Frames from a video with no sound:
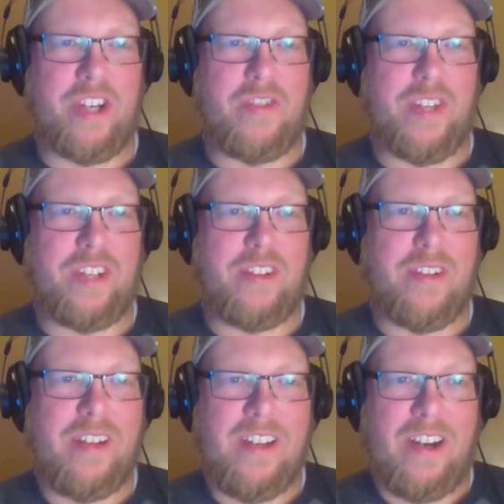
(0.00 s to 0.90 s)

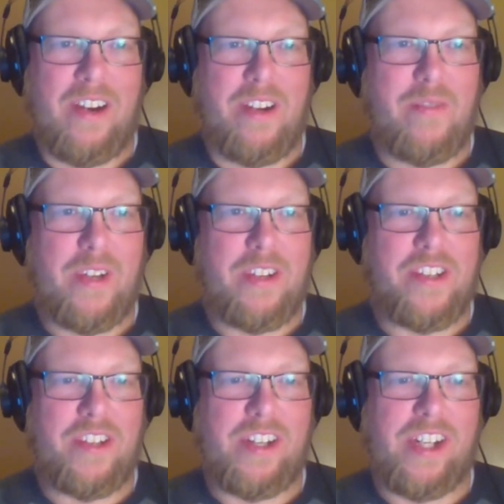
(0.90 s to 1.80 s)
Victor? Are you
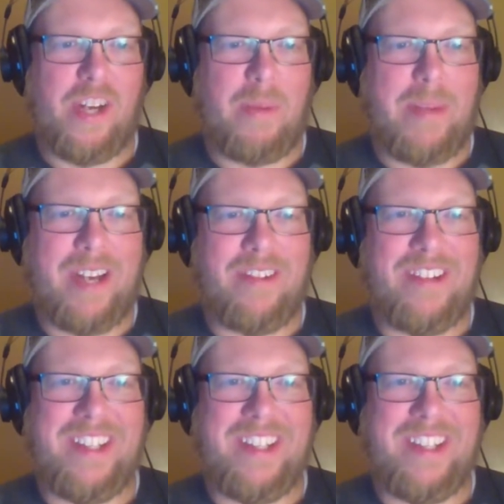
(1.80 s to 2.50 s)
volunteering to help him out?